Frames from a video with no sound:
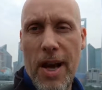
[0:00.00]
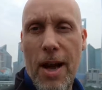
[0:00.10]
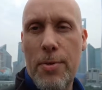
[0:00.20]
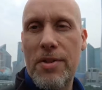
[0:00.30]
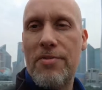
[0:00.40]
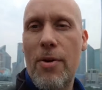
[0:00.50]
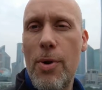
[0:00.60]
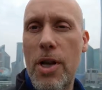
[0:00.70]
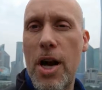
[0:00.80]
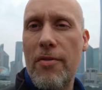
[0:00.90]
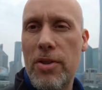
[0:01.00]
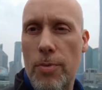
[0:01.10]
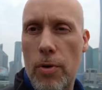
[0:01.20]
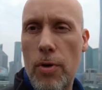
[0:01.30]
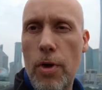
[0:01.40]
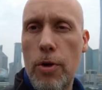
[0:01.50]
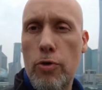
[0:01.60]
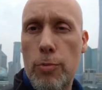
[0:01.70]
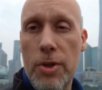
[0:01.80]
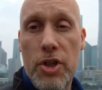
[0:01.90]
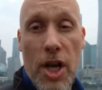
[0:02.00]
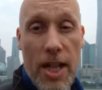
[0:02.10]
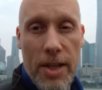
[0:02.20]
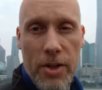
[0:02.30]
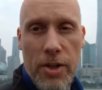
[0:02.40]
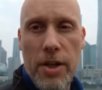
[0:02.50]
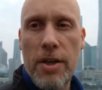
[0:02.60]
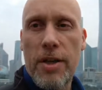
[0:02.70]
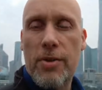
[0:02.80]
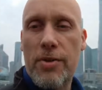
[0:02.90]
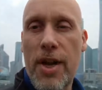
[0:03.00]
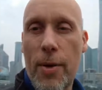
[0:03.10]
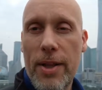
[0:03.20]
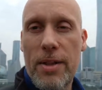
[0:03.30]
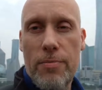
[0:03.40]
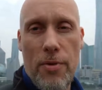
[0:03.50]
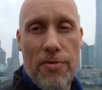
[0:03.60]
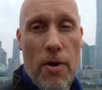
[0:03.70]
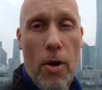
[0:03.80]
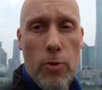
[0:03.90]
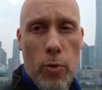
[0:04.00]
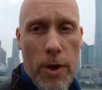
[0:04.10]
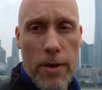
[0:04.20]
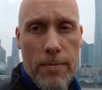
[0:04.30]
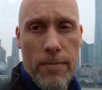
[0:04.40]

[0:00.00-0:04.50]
are already very comfortable to be challenged in a direct and profound way,